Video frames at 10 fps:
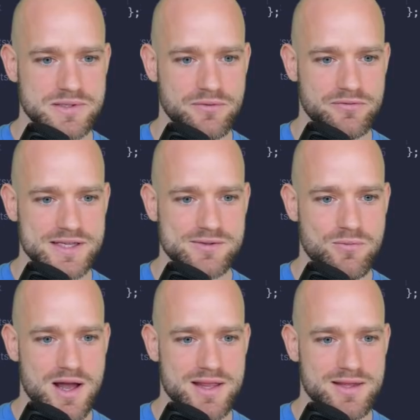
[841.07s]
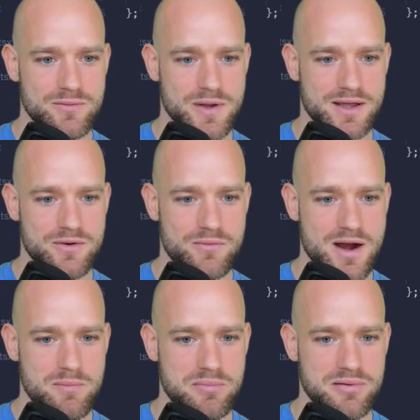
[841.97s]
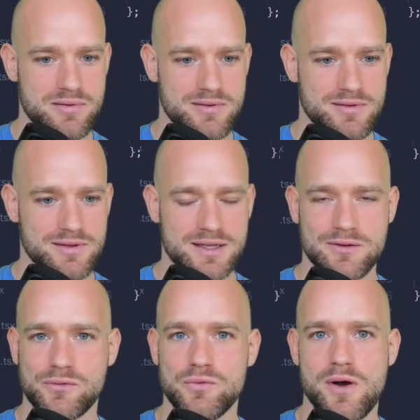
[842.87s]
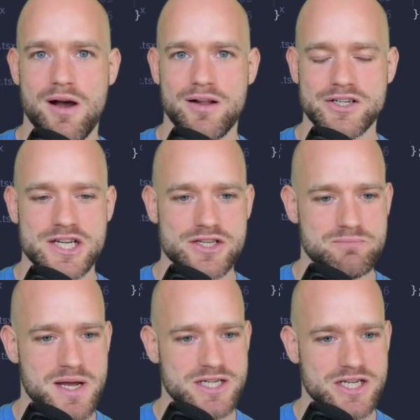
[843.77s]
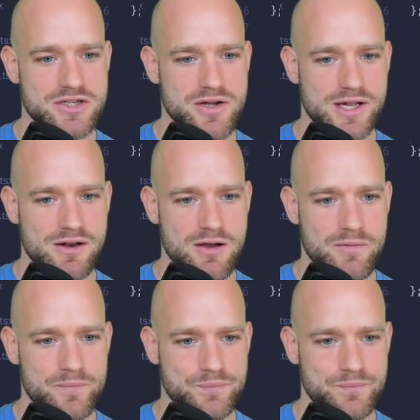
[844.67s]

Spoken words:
So this one we're gonna wrap into a pan gesture handler.